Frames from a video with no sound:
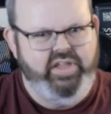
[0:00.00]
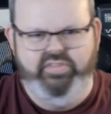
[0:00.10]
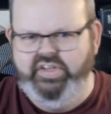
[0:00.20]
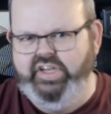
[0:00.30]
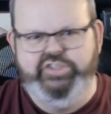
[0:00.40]

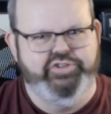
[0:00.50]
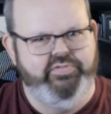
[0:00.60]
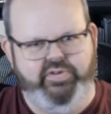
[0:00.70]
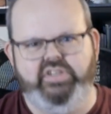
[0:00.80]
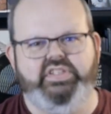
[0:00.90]
the
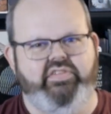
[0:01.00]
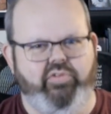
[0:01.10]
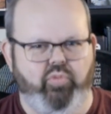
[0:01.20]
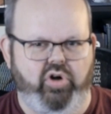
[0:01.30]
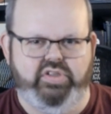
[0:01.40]
nature of
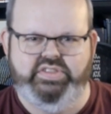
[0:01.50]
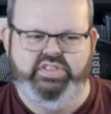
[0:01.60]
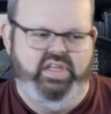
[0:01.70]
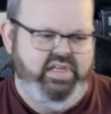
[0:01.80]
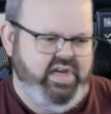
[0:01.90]
Frosthaven
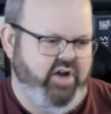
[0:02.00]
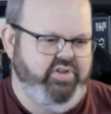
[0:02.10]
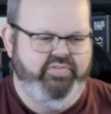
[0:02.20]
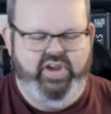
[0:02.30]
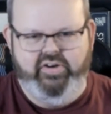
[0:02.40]
works, how
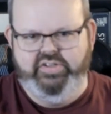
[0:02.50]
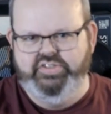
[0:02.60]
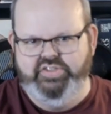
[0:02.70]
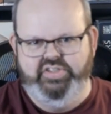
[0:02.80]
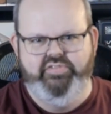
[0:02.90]
you have
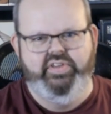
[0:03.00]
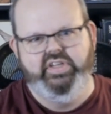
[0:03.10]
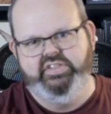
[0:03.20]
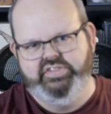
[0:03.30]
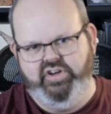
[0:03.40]
characters
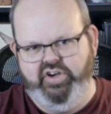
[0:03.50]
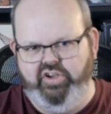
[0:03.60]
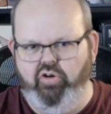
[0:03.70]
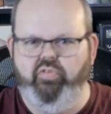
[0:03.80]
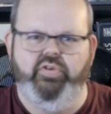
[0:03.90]
leaving and
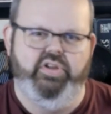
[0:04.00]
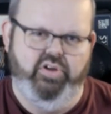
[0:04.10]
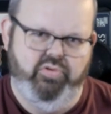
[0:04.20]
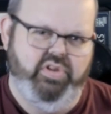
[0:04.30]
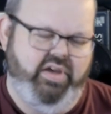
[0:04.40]
starting over at
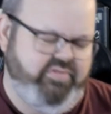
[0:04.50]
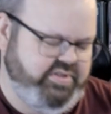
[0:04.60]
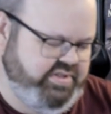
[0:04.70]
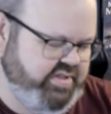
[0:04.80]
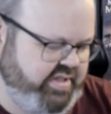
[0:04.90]
lower
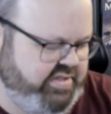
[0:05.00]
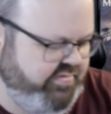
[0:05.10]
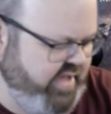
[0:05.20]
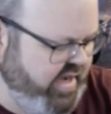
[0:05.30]
levels and things of that